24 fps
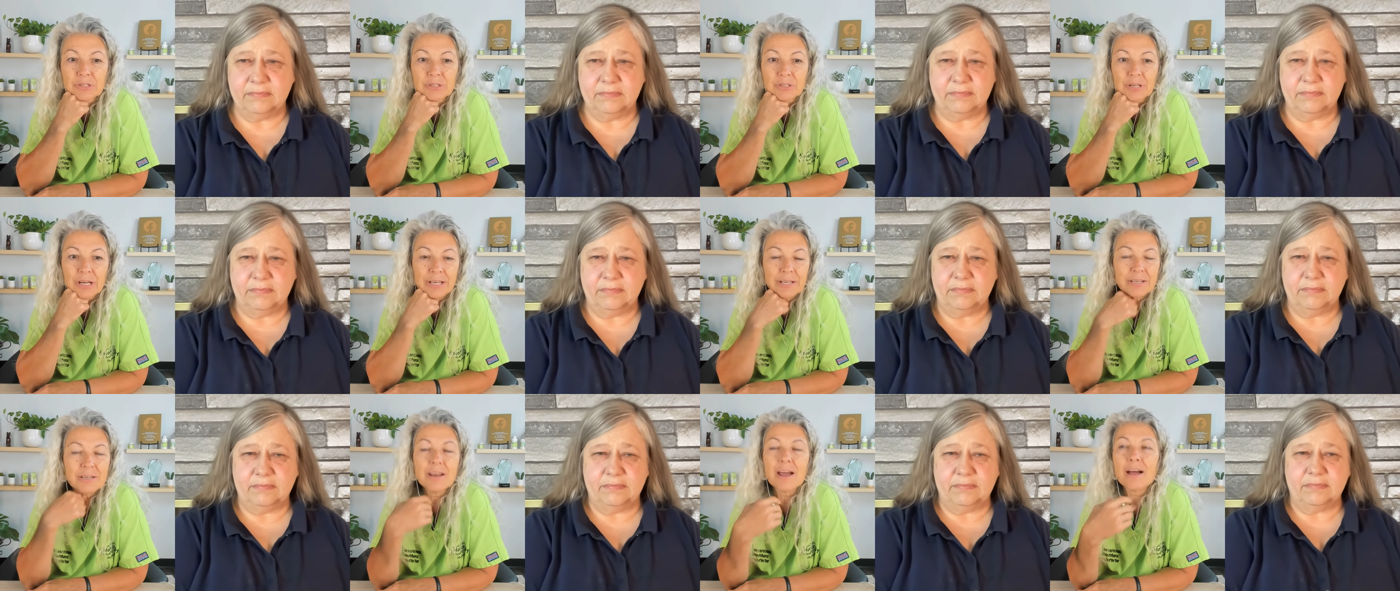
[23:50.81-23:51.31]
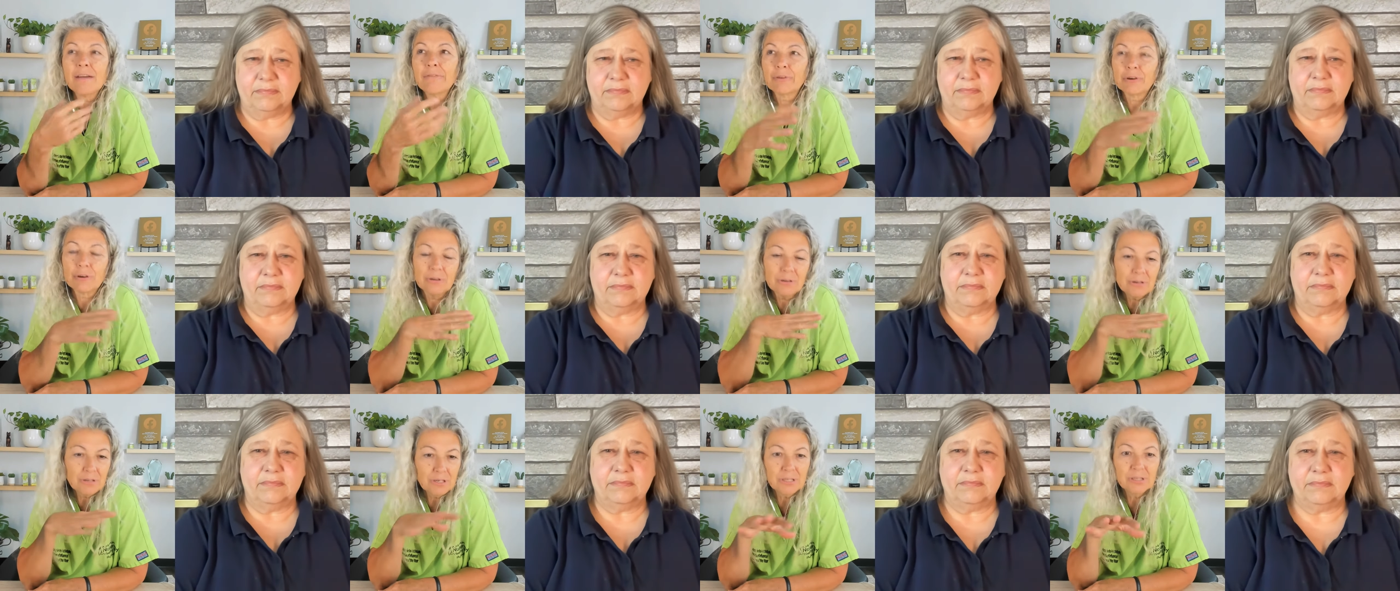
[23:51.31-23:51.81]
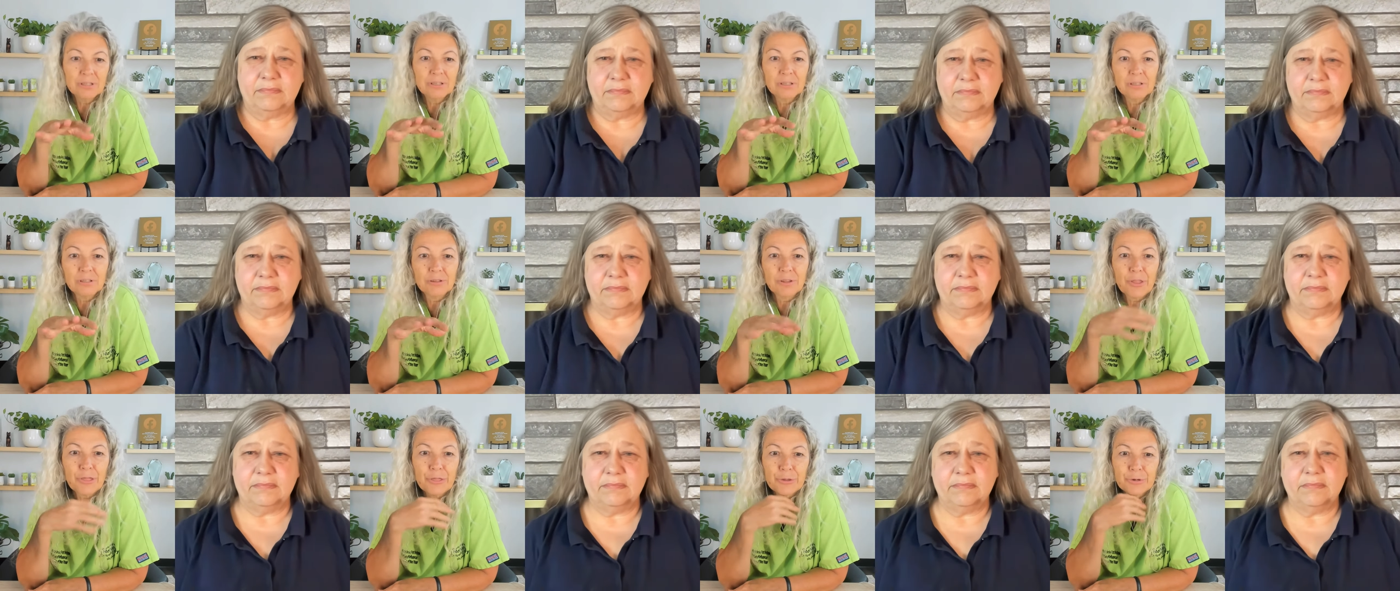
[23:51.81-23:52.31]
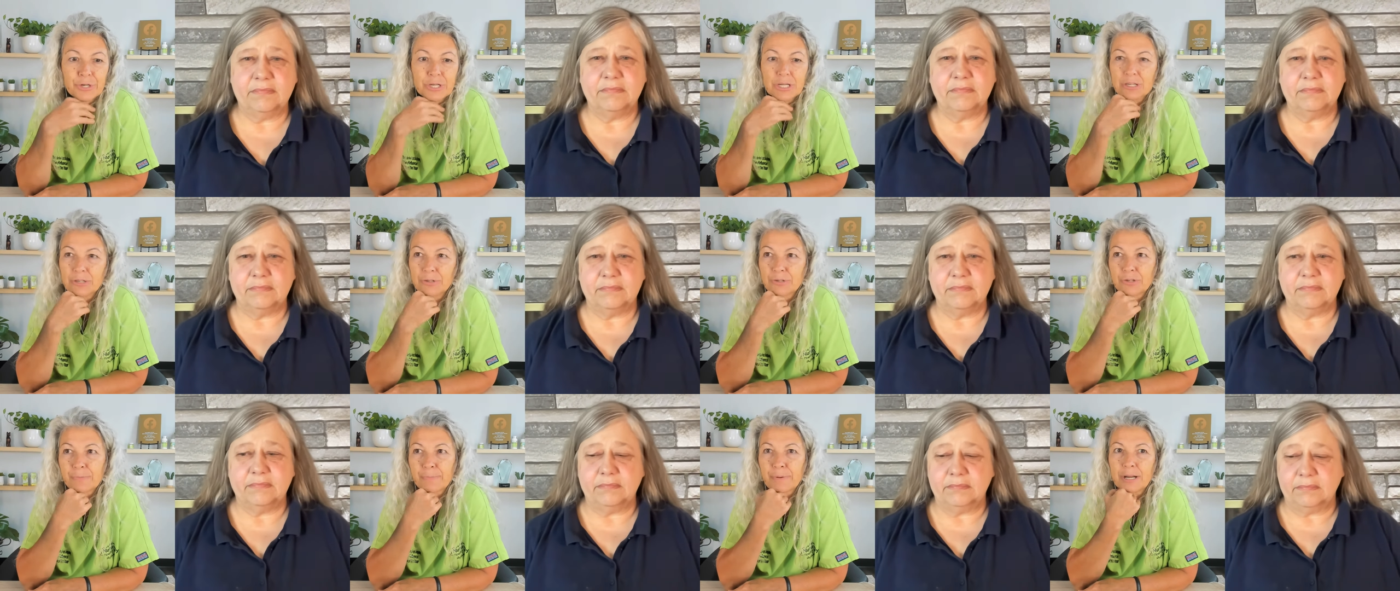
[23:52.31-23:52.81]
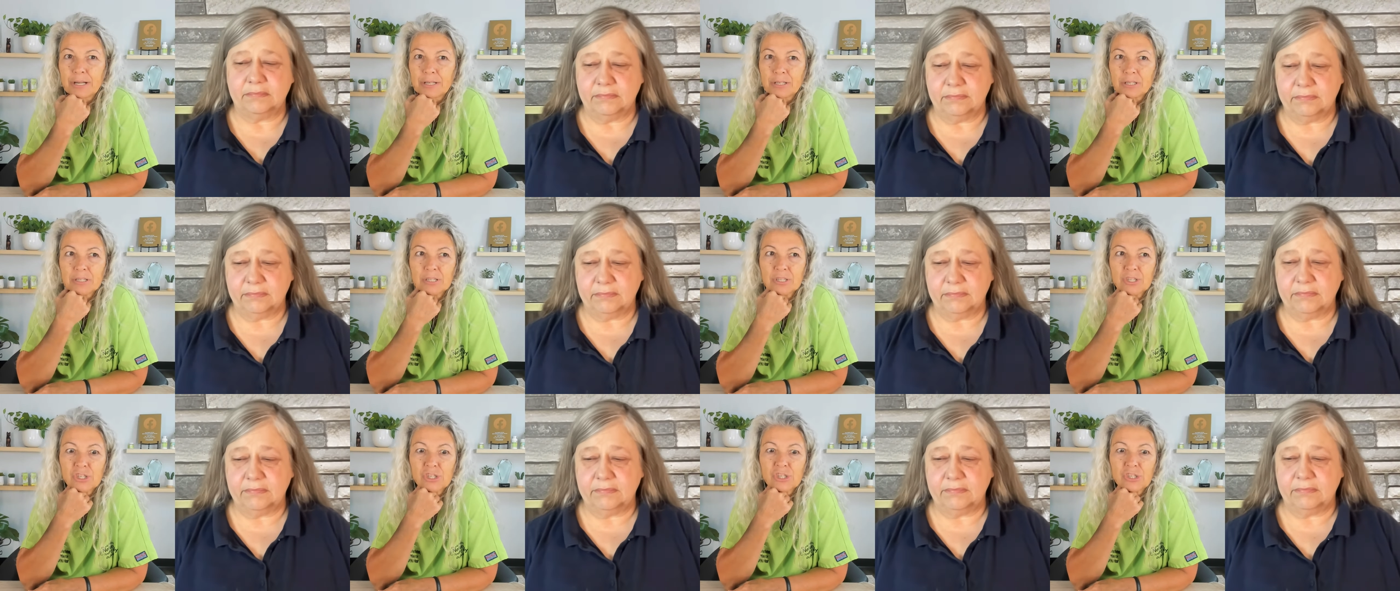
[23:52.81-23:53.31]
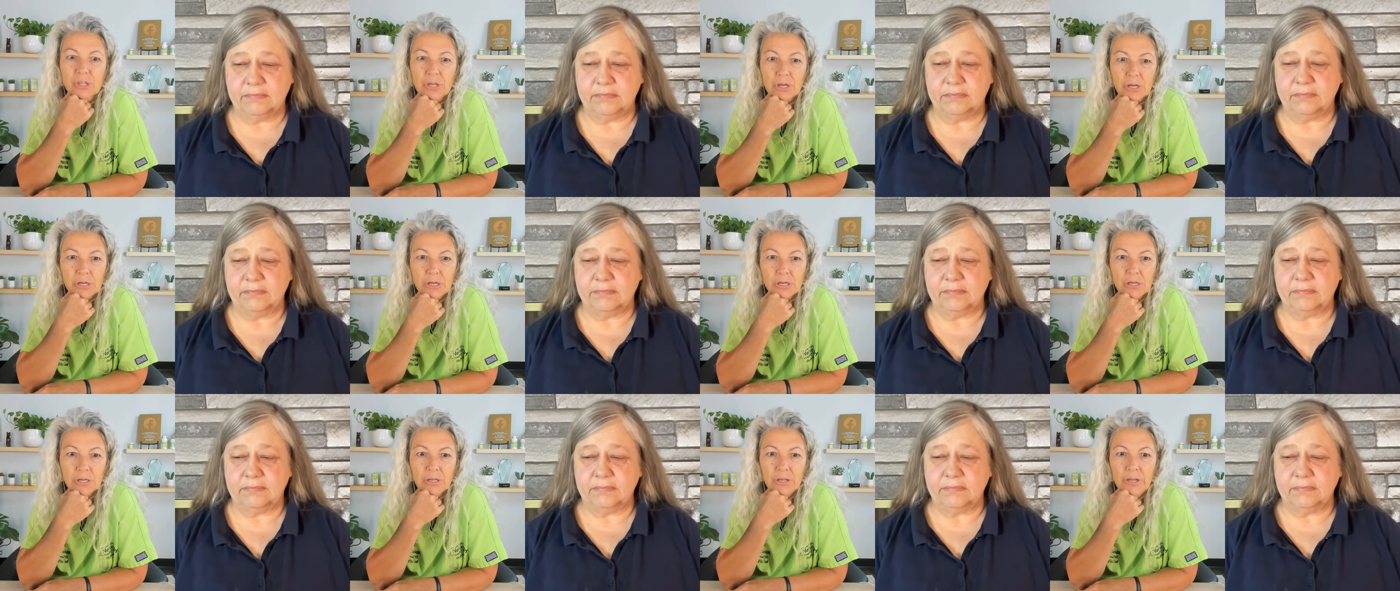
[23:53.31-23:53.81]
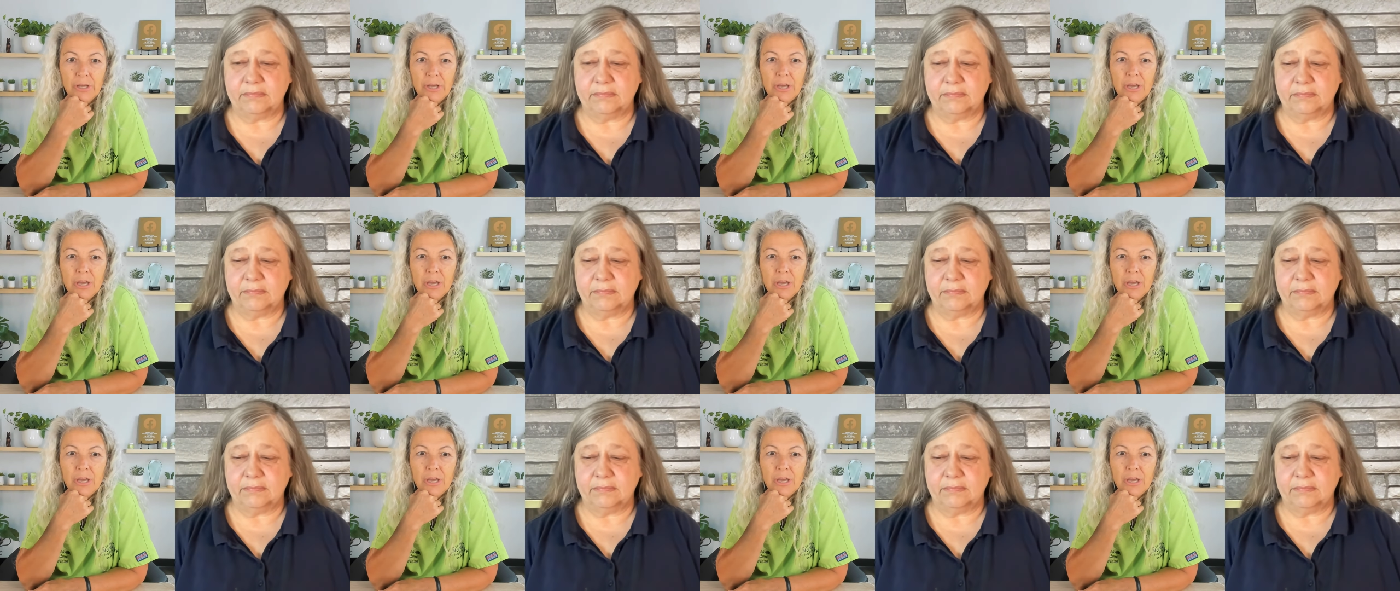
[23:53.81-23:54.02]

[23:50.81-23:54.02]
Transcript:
Speaker 1: I never in 38 years of practice saw